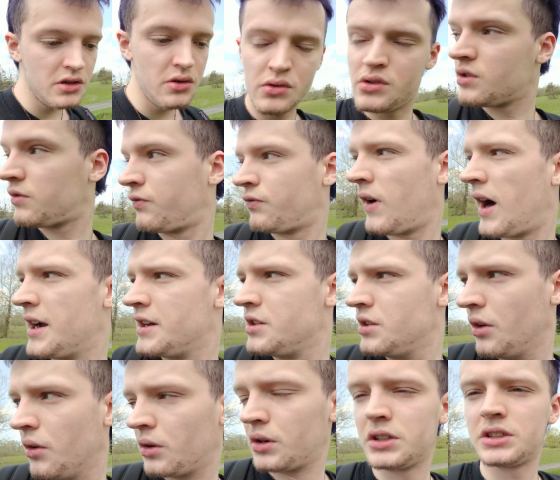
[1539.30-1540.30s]
do you
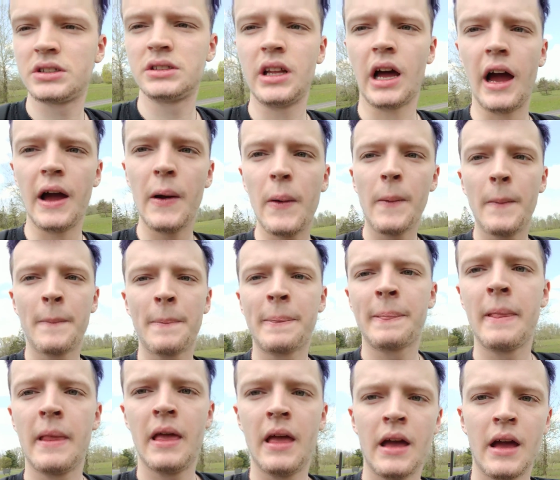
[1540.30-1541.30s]
define your style?
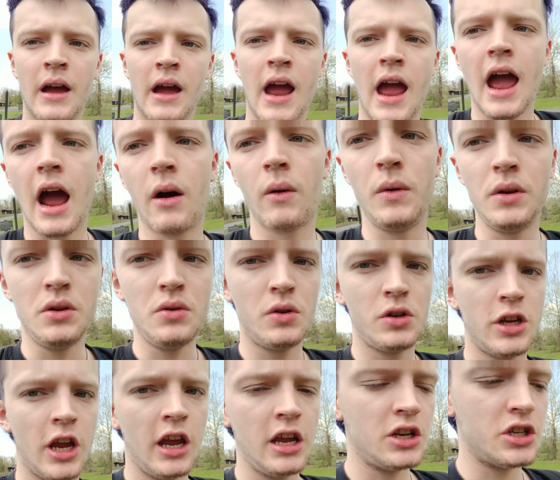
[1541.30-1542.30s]
How are you
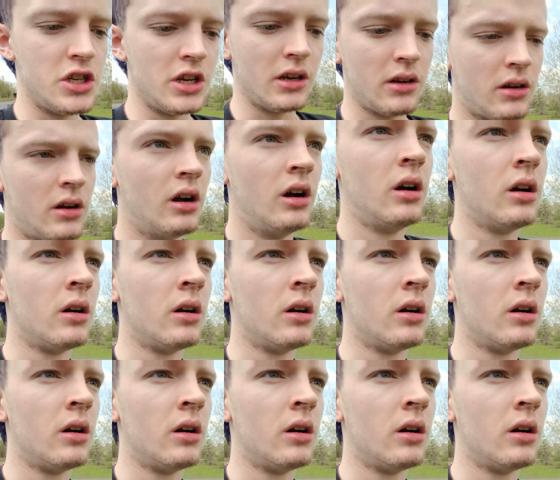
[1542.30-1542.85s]
changing?